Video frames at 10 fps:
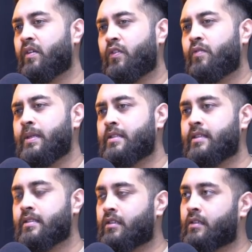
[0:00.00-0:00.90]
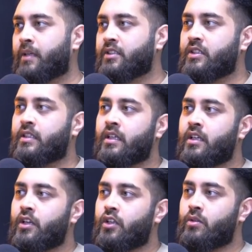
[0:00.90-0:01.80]
So if you've been to East London Masjid,
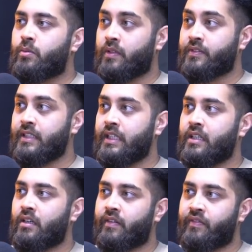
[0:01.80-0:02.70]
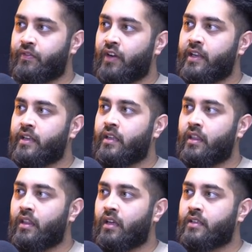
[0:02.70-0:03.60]
you would have seen every
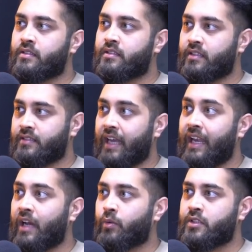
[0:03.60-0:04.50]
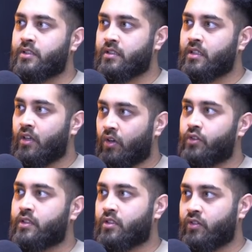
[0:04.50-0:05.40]
Friday there's sign language
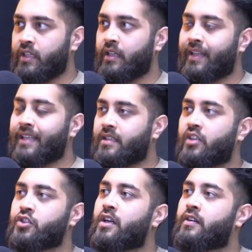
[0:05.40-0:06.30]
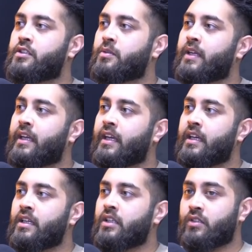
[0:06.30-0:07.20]
on the screen, and that's Al-Ishara doing
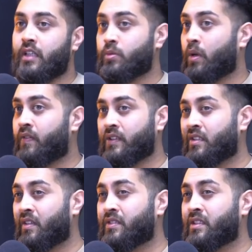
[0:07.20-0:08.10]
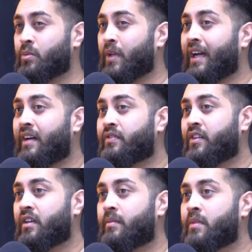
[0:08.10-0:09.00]
it. So that's one of our services. We
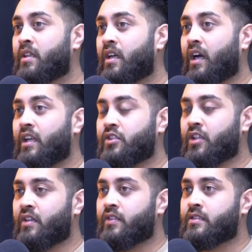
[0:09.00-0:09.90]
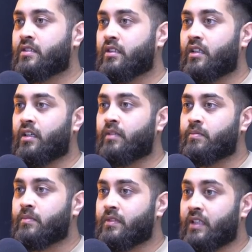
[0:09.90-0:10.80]
have Al-Ishara's
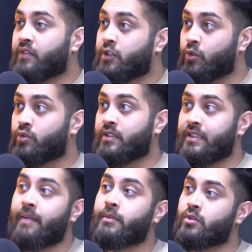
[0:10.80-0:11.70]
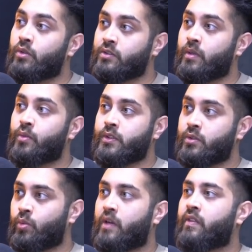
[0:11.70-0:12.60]
Deaf Children's Islamic School as well,
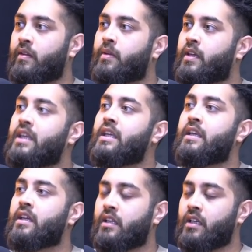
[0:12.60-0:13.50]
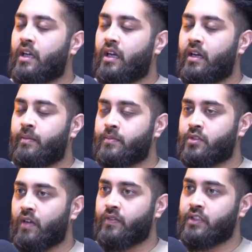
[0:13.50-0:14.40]
which was one of the key
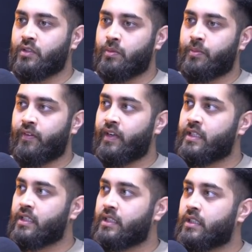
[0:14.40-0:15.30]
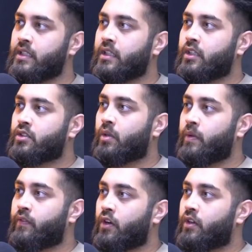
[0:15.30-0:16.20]
services we provide. Where is that Islamic school? I
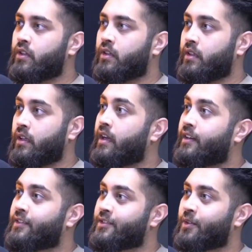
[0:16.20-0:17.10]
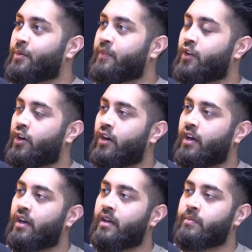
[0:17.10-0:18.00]
didn't realise you guys had a Deaf Children's Islamic School. So we've
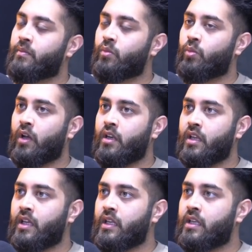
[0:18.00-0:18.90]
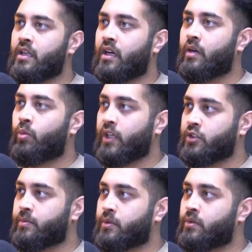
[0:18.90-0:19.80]
got one in
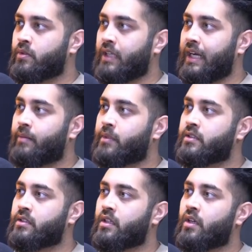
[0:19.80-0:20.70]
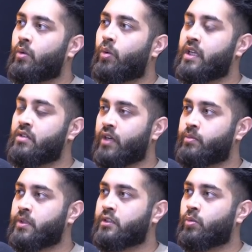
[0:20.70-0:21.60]
Whitechapel, Tower Hamlets, one in
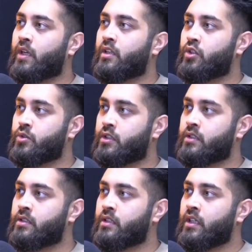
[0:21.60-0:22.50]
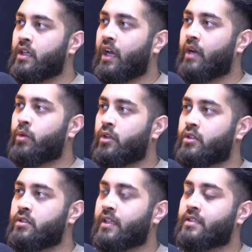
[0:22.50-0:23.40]
Redbridge, one in Luton, and we're
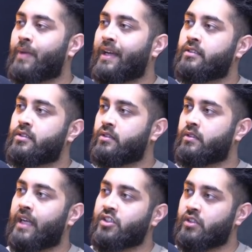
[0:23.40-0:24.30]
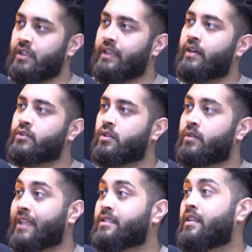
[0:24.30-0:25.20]
looking to expand to nationally now.
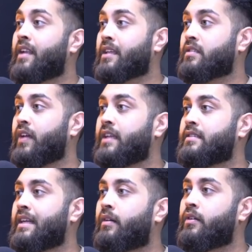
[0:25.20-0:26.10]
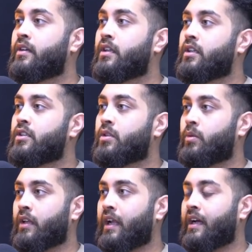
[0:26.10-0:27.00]
So that's the next phase now.
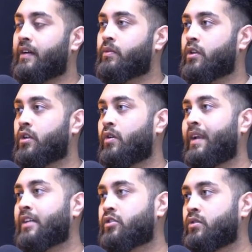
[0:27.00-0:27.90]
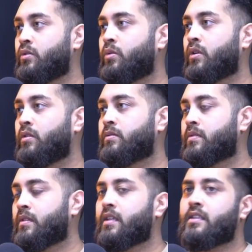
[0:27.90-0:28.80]
So we're gonna go national. We'll go
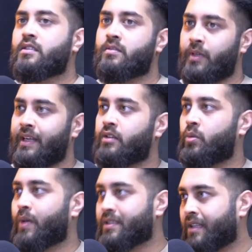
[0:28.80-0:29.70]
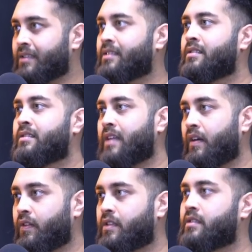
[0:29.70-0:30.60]
spread out to West London,
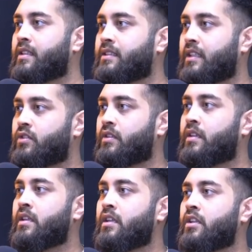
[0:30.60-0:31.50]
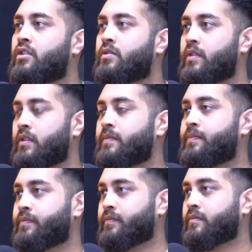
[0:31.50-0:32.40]
South London, etc. So in that
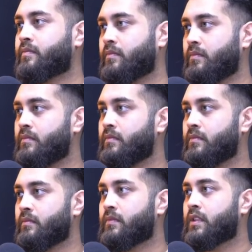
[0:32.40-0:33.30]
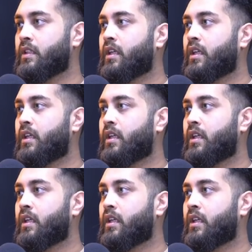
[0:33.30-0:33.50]
school, is it primary years?